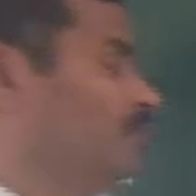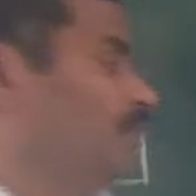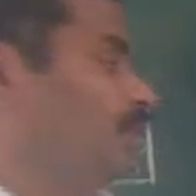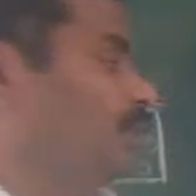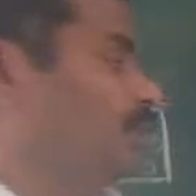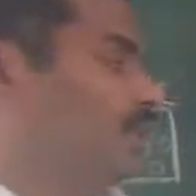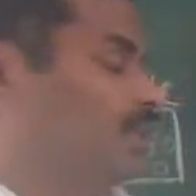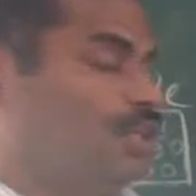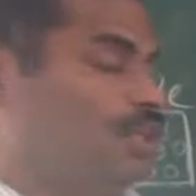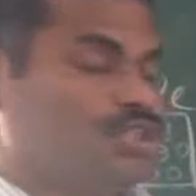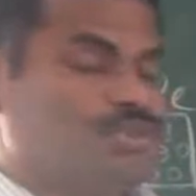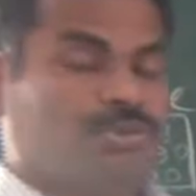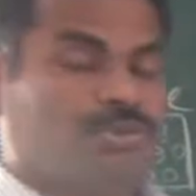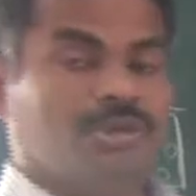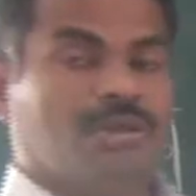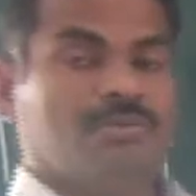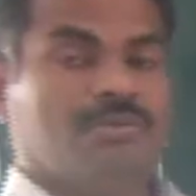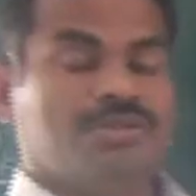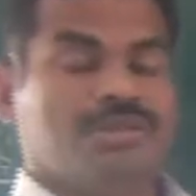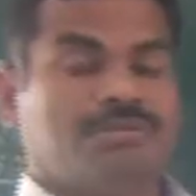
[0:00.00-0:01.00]
take a
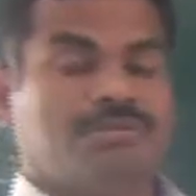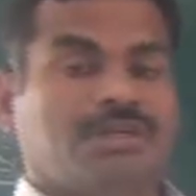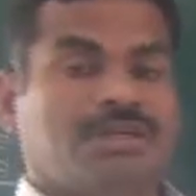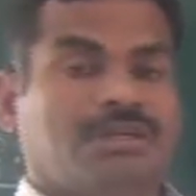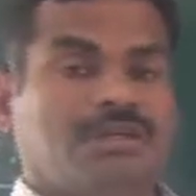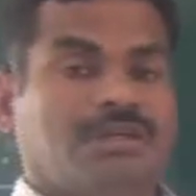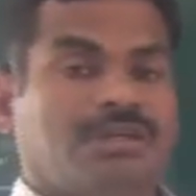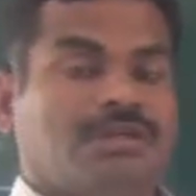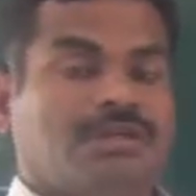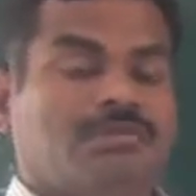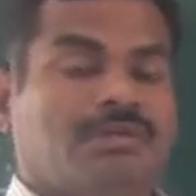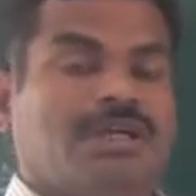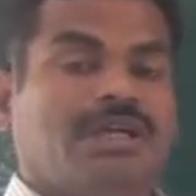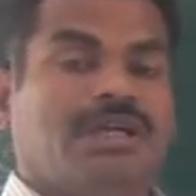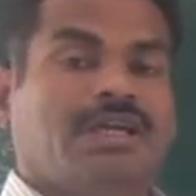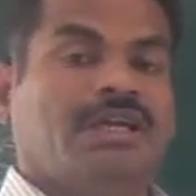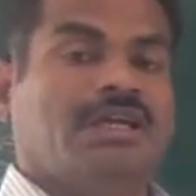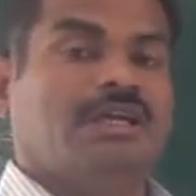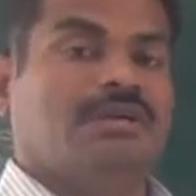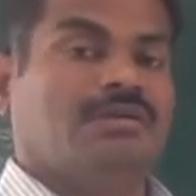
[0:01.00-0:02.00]
small semiconductor by
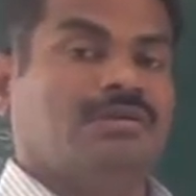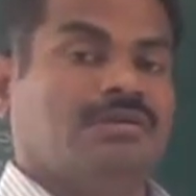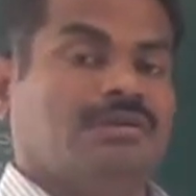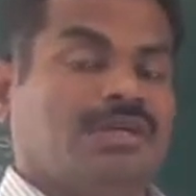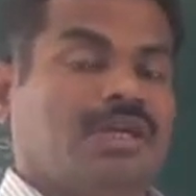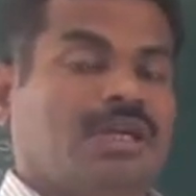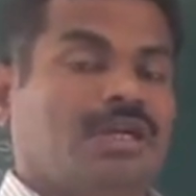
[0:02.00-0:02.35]
adding